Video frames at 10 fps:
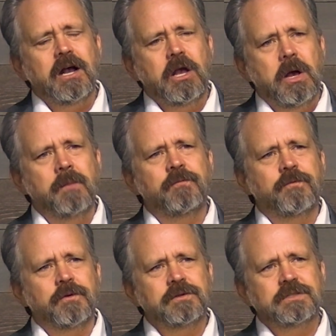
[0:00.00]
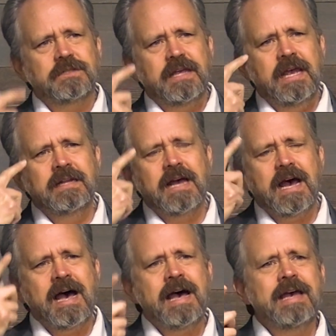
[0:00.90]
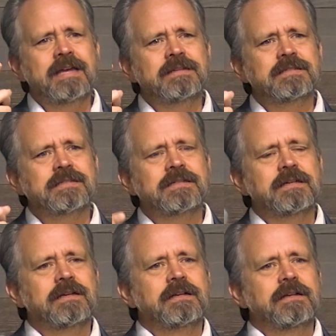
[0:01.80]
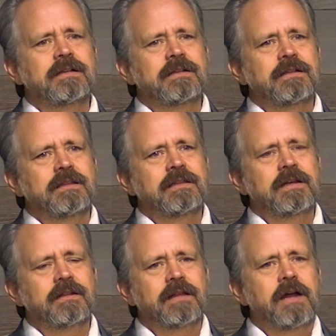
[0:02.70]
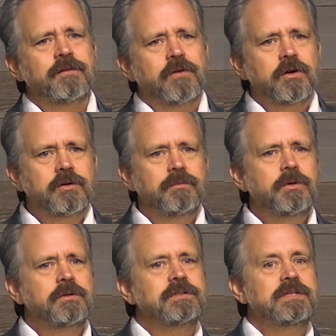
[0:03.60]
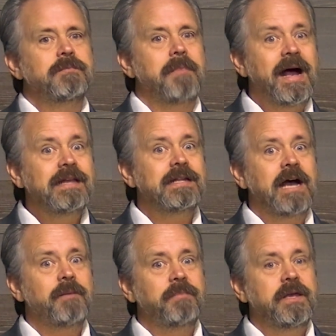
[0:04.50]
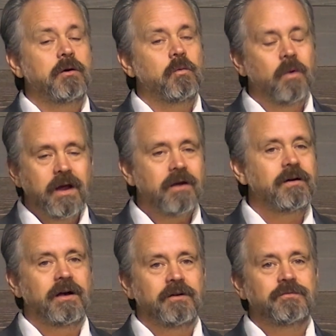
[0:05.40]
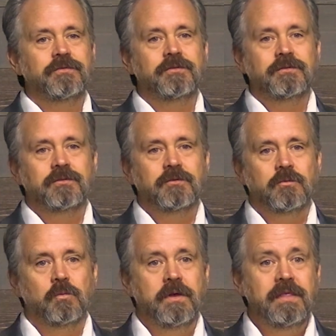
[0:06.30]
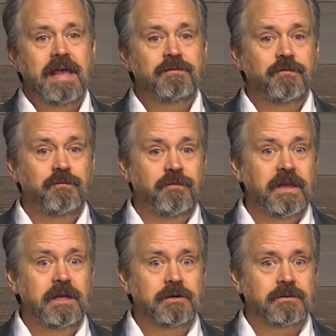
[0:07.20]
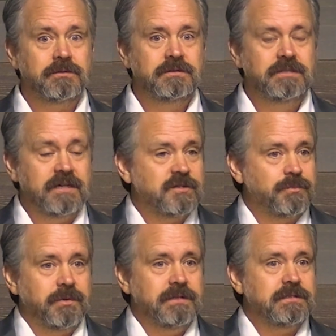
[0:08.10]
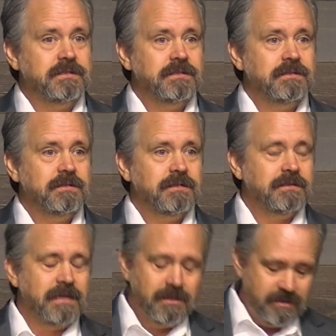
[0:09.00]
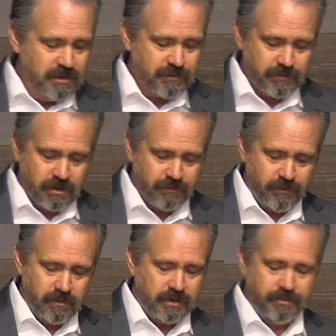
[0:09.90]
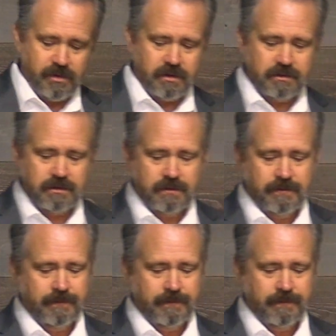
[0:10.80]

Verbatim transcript: a comfort and eyes that a lot of our community might not be aware of when they feel desperate, like things are falling apart.